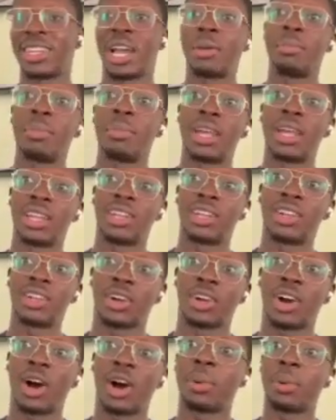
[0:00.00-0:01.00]
Then I met
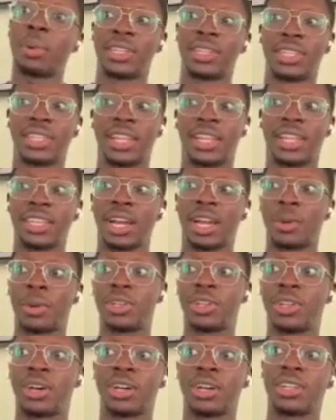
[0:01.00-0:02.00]
another couple in there that
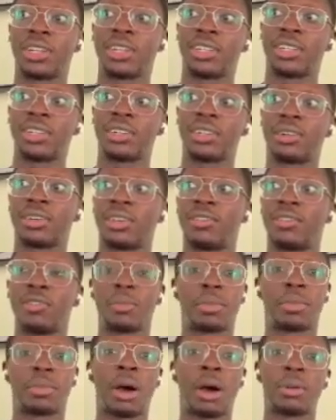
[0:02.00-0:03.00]
were not
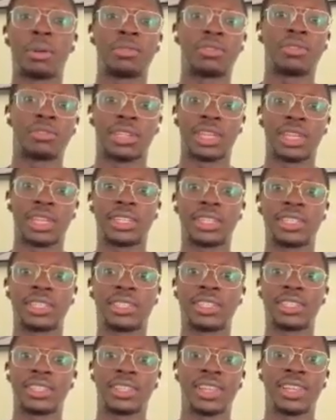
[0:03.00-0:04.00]
even powerlifting
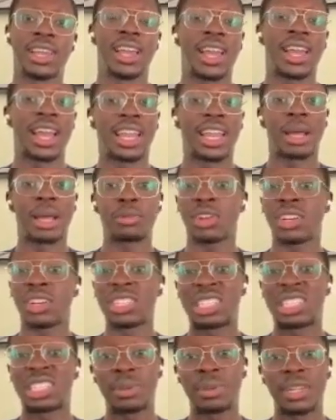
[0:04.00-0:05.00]
related. And I'm
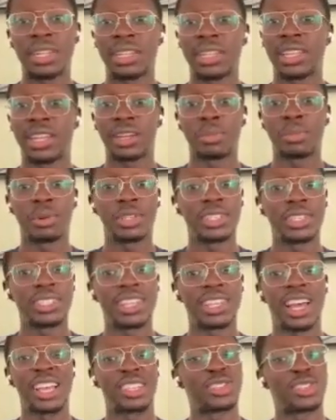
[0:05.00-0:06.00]
trying to spit in there, but
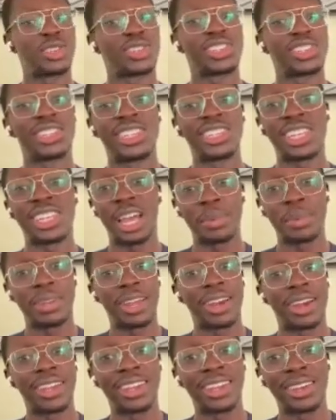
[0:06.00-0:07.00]
this guy's just
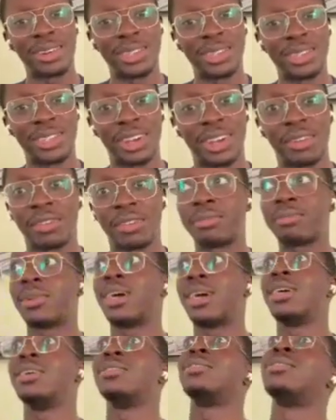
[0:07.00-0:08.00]
yapping our ears off.
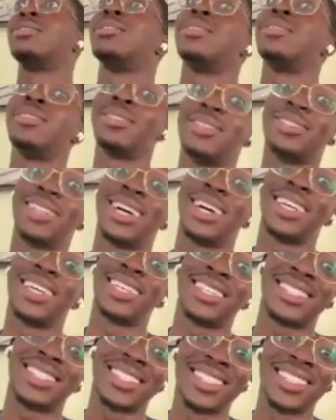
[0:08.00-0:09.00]
I'm like, dude,
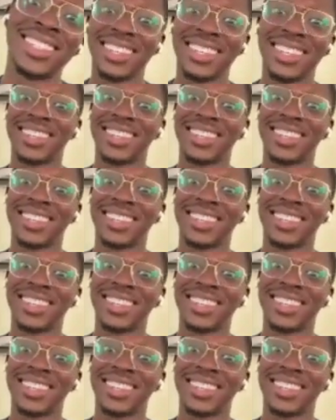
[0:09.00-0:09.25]
like,